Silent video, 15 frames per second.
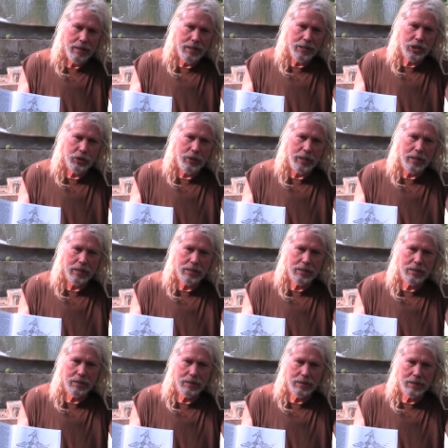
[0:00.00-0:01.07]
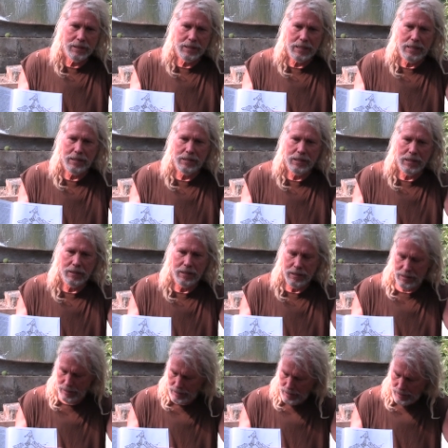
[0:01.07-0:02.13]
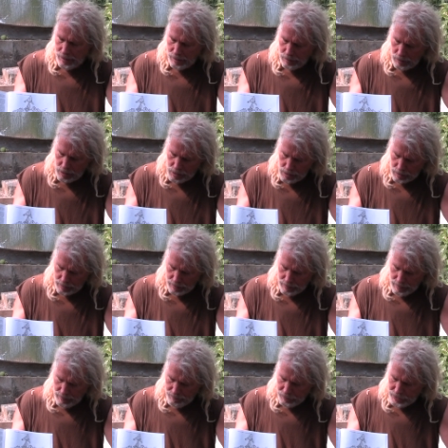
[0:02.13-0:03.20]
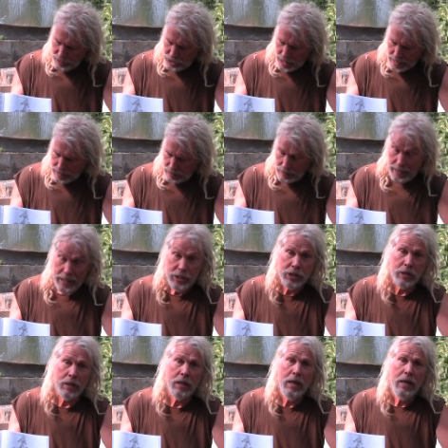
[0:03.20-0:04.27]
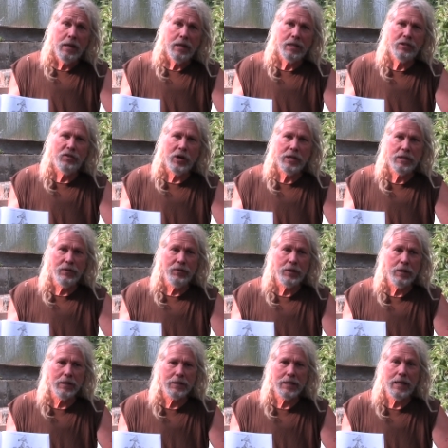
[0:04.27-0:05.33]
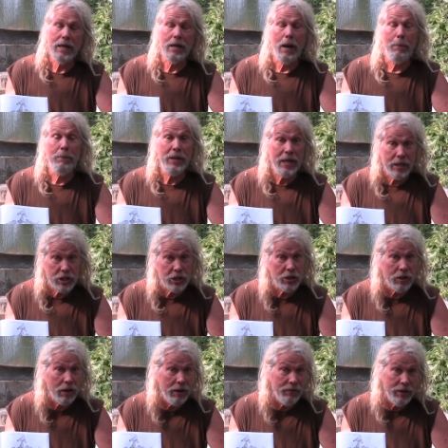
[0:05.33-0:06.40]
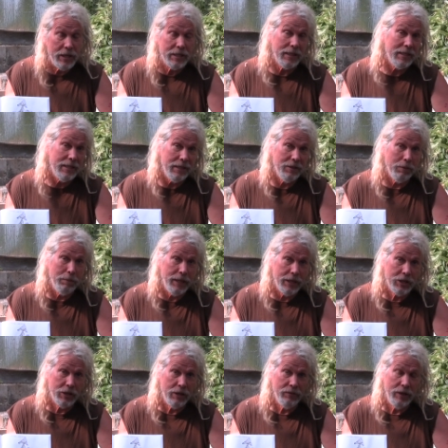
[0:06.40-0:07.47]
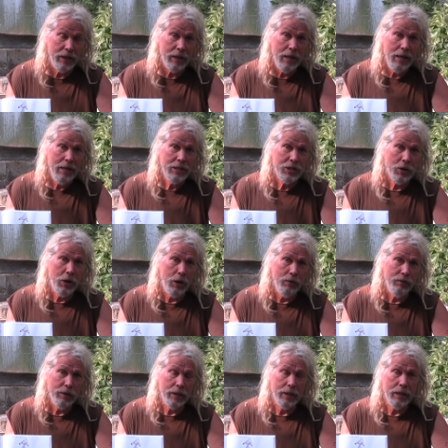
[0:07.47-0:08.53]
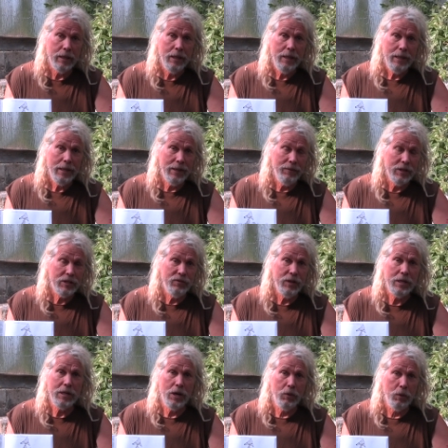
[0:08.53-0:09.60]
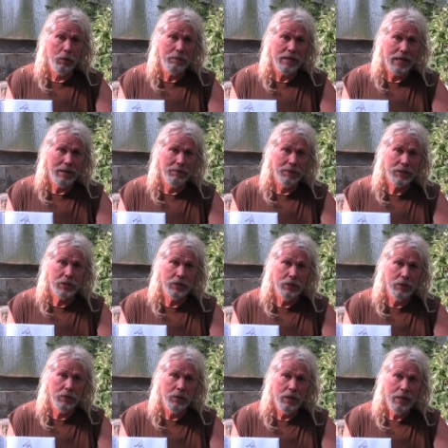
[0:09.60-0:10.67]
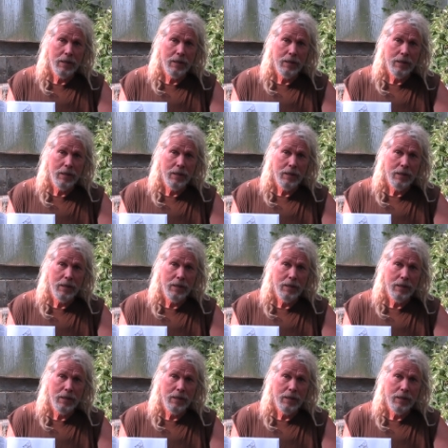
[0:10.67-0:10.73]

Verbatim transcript: issuing its seeds in this long ejaculation. It's very difficult to get a picture of this, a single picture of it. So hopefully in this video we'll be able to